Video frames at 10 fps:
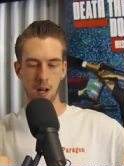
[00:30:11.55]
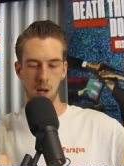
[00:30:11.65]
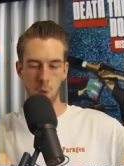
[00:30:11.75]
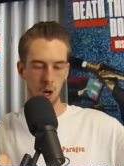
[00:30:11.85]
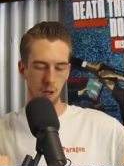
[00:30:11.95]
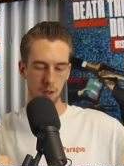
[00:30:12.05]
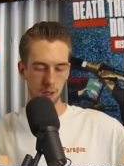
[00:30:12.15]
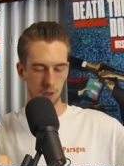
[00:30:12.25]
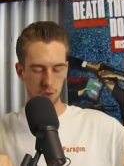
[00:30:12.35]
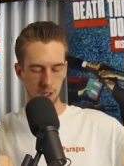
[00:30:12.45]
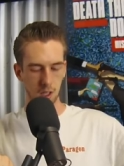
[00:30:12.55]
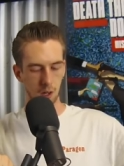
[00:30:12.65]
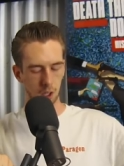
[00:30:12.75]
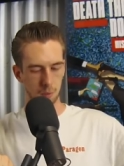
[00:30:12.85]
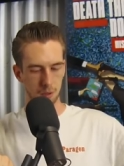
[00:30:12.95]
I won't because, you
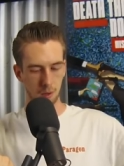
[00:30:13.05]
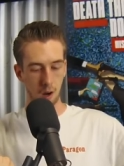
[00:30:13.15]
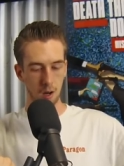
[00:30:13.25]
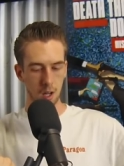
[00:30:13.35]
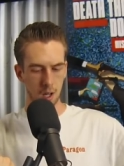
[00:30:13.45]
know, I could be wrong.